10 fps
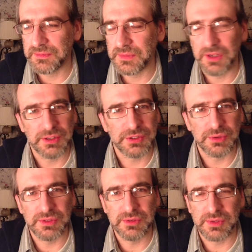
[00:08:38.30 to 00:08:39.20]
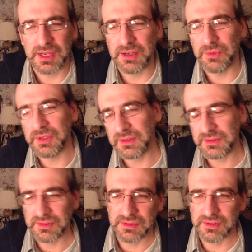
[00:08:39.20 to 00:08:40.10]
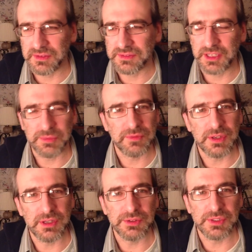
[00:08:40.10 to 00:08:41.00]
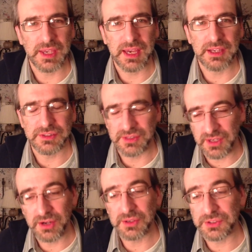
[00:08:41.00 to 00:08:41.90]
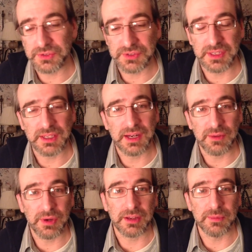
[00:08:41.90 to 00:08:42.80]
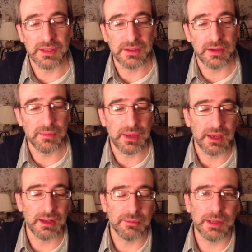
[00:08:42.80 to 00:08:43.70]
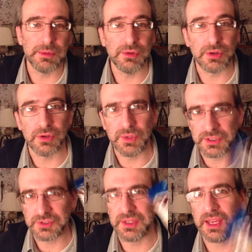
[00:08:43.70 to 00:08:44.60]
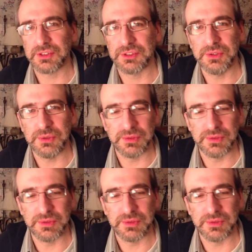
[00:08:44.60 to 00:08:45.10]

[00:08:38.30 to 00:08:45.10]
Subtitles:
You know, I told you kind of what type of videos he has, that they are interesting, and I recommend them, and maybe you can win a snack too.